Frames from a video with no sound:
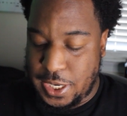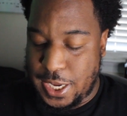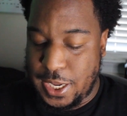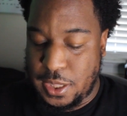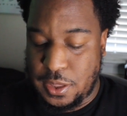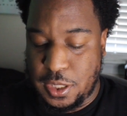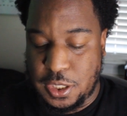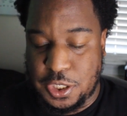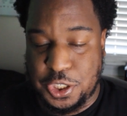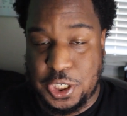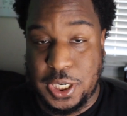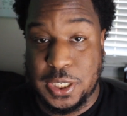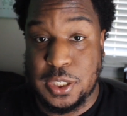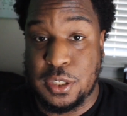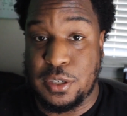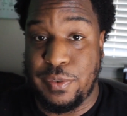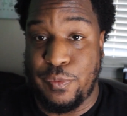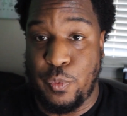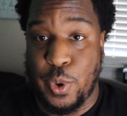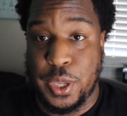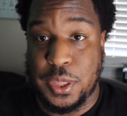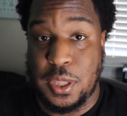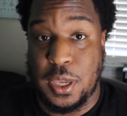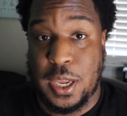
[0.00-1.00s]
to get the gist
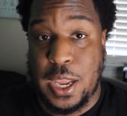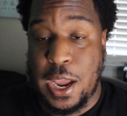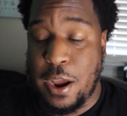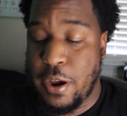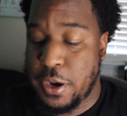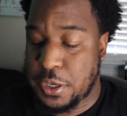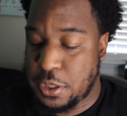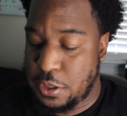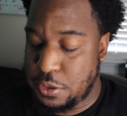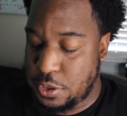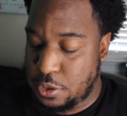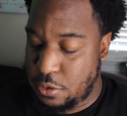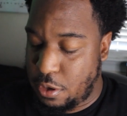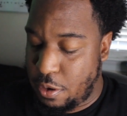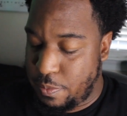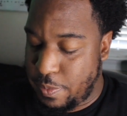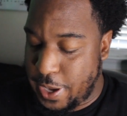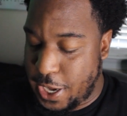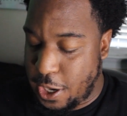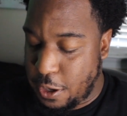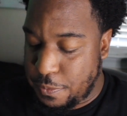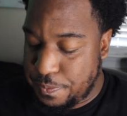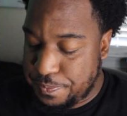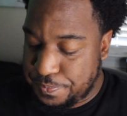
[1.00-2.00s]
of what the characters are
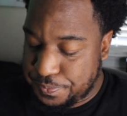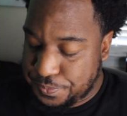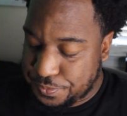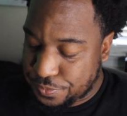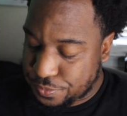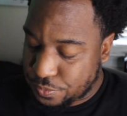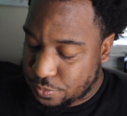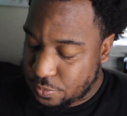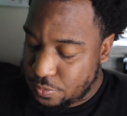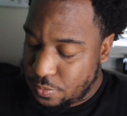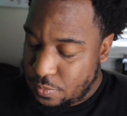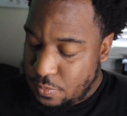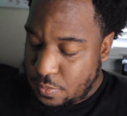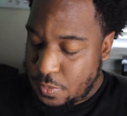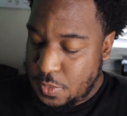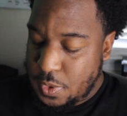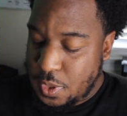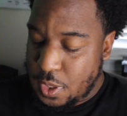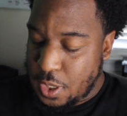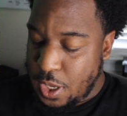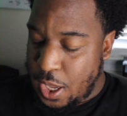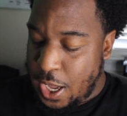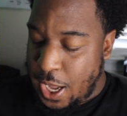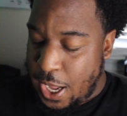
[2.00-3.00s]
about.
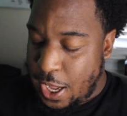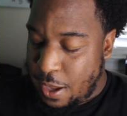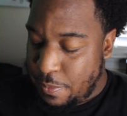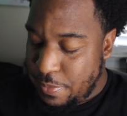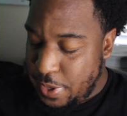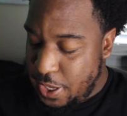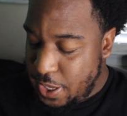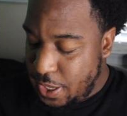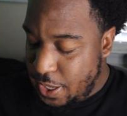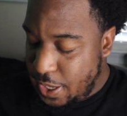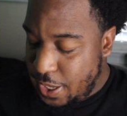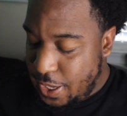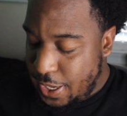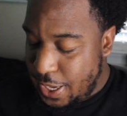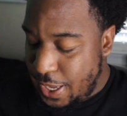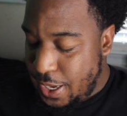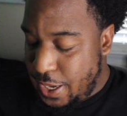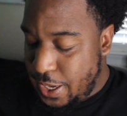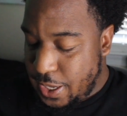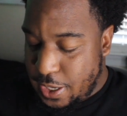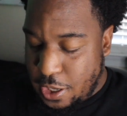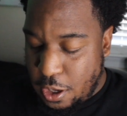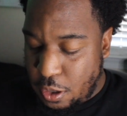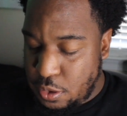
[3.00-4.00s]
Um,
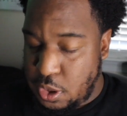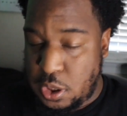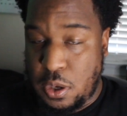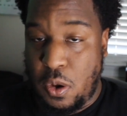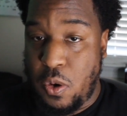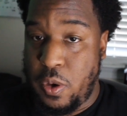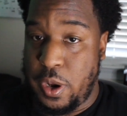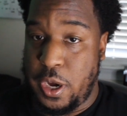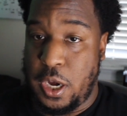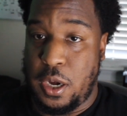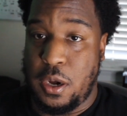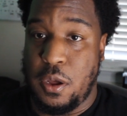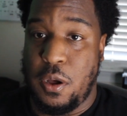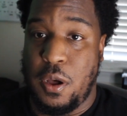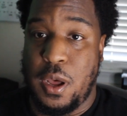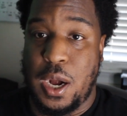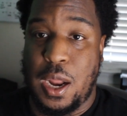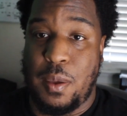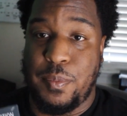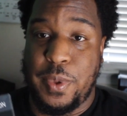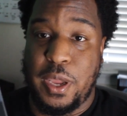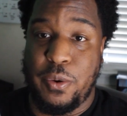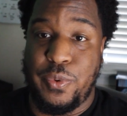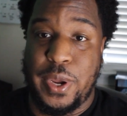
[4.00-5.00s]
and it goes on and
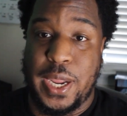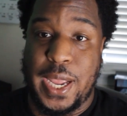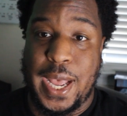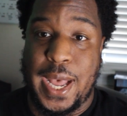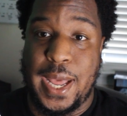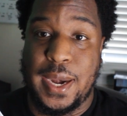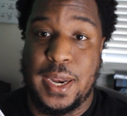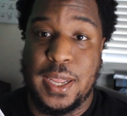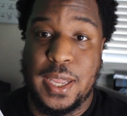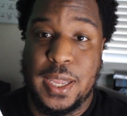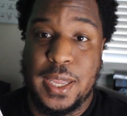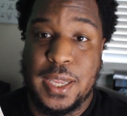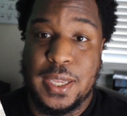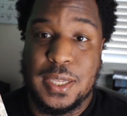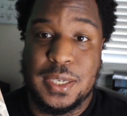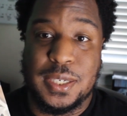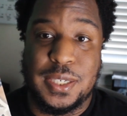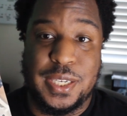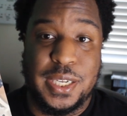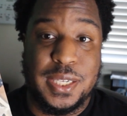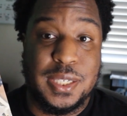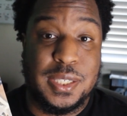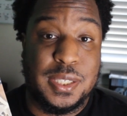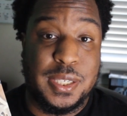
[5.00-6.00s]
on. I mean, we got
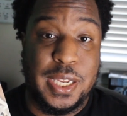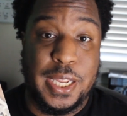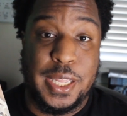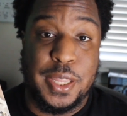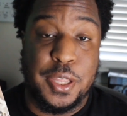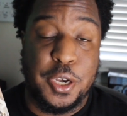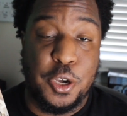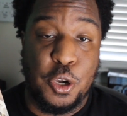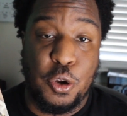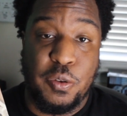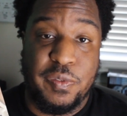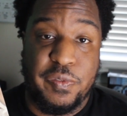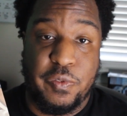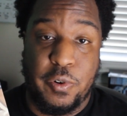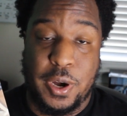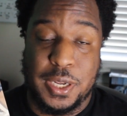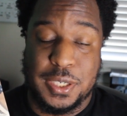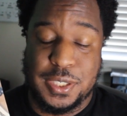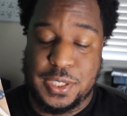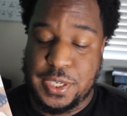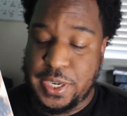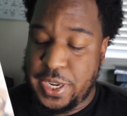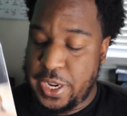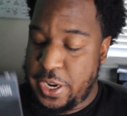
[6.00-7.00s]
DC, The New
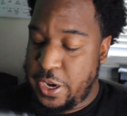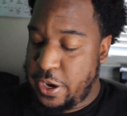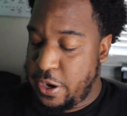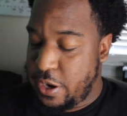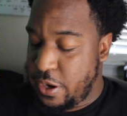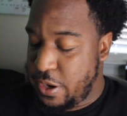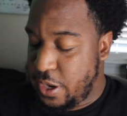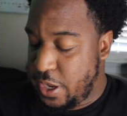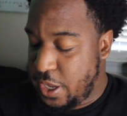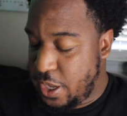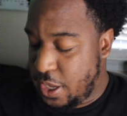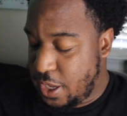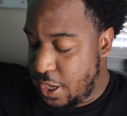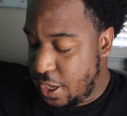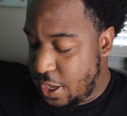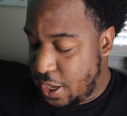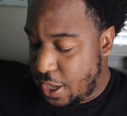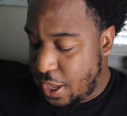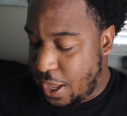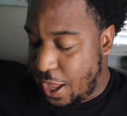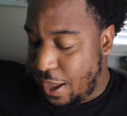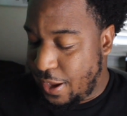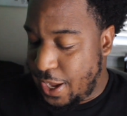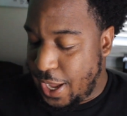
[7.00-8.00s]
Frontier.
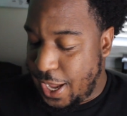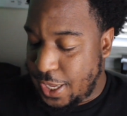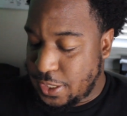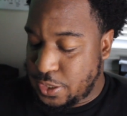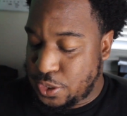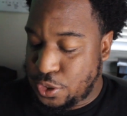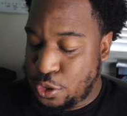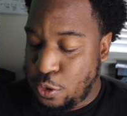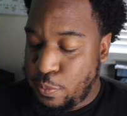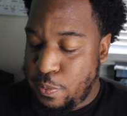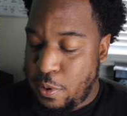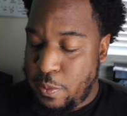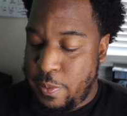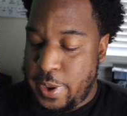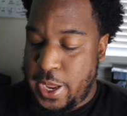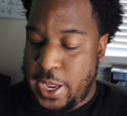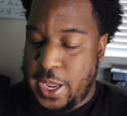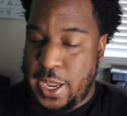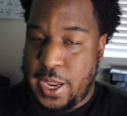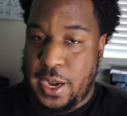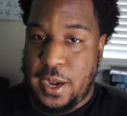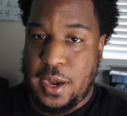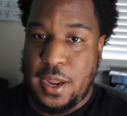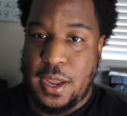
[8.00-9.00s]
I got
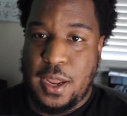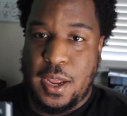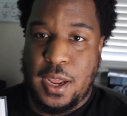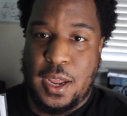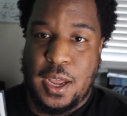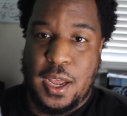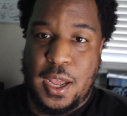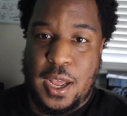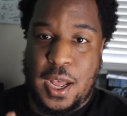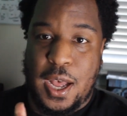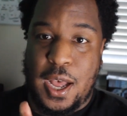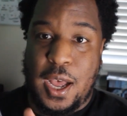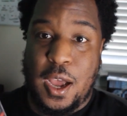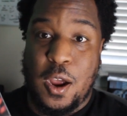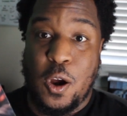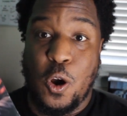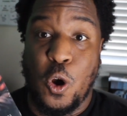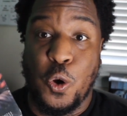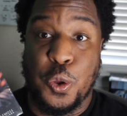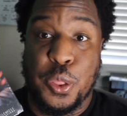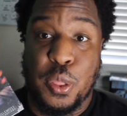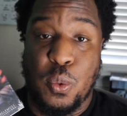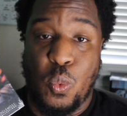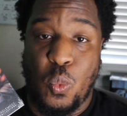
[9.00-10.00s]
Superman, uh,
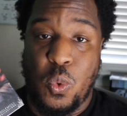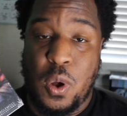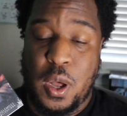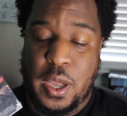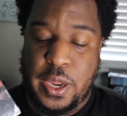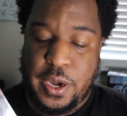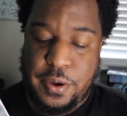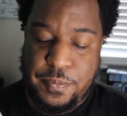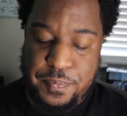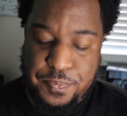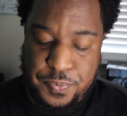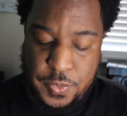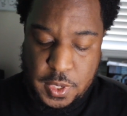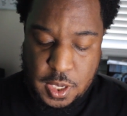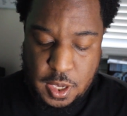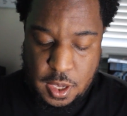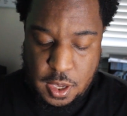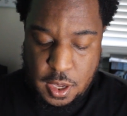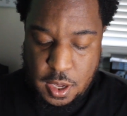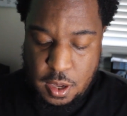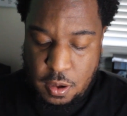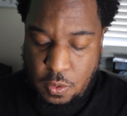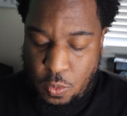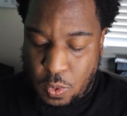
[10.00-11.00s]
Earth One.
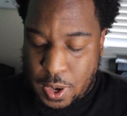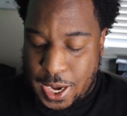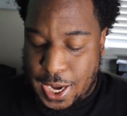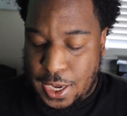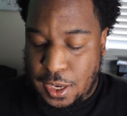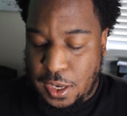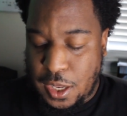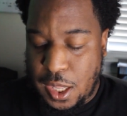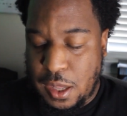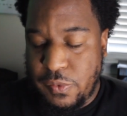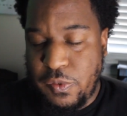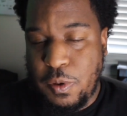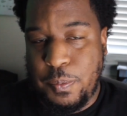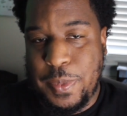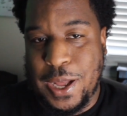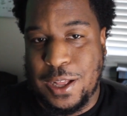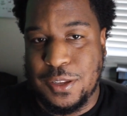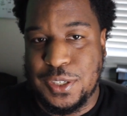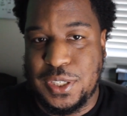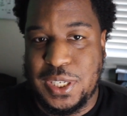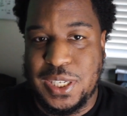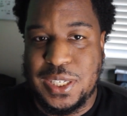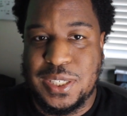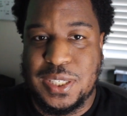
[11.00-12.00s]
What I love
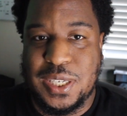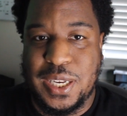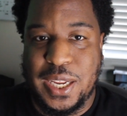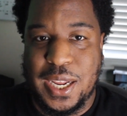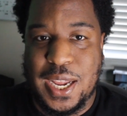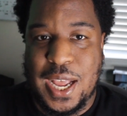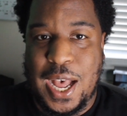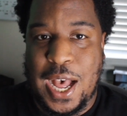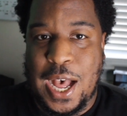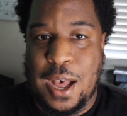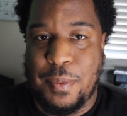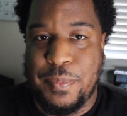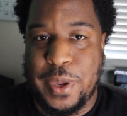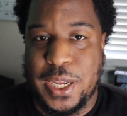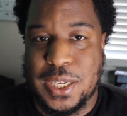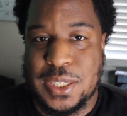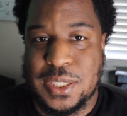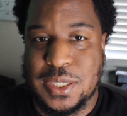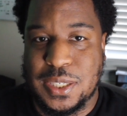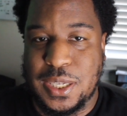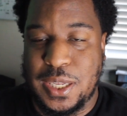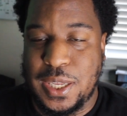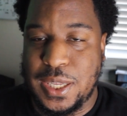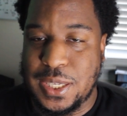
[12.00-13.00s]
about DC
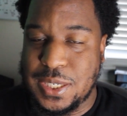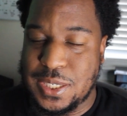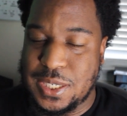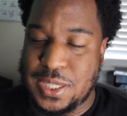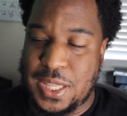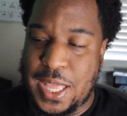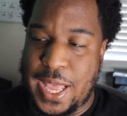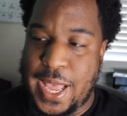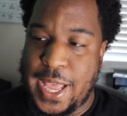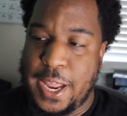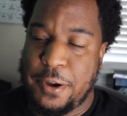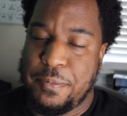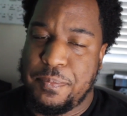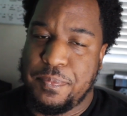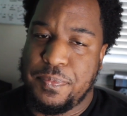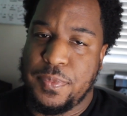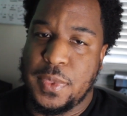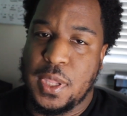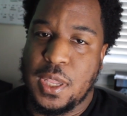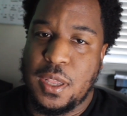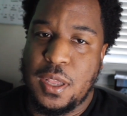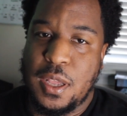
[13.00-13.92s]
Comics is that